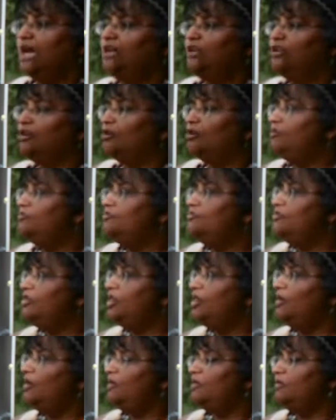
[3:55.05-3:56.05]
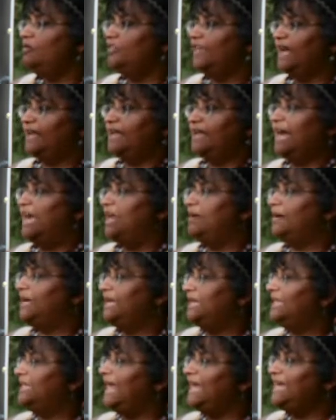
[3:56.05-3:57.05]
you don't know that
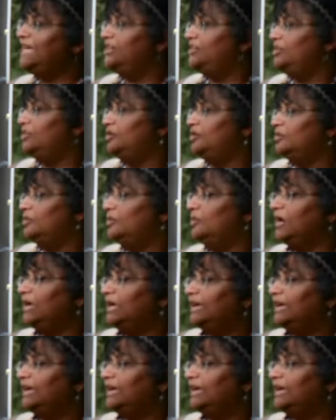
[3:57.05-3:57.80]
anybody like you